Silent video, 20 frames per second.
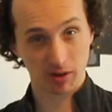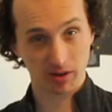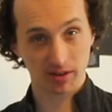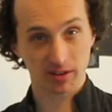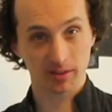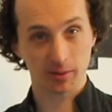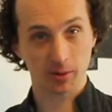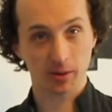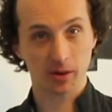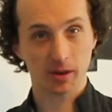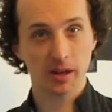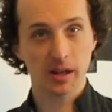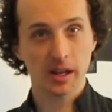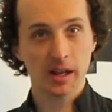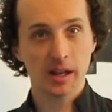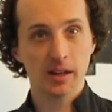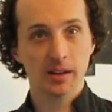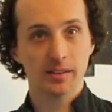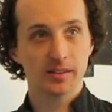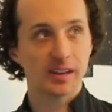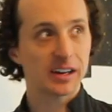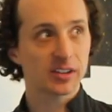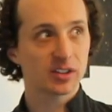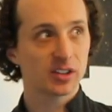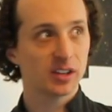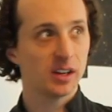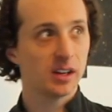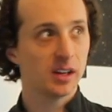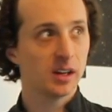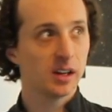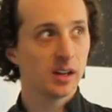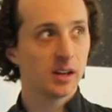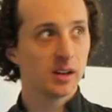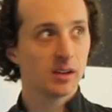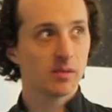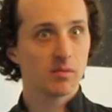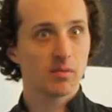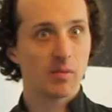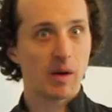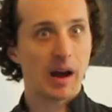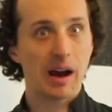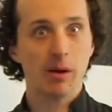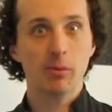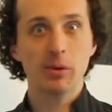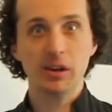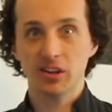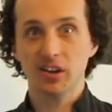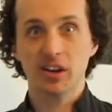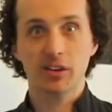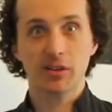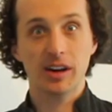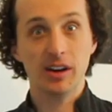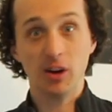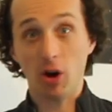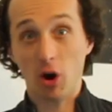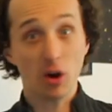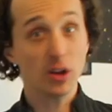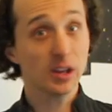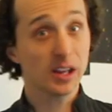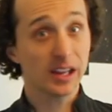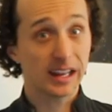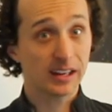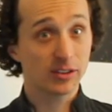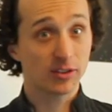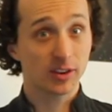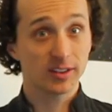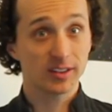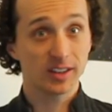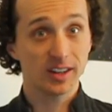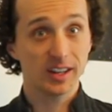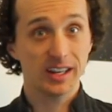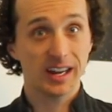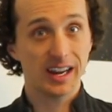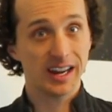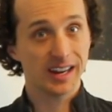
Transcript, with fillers: principle. It's actually how we generate all electricity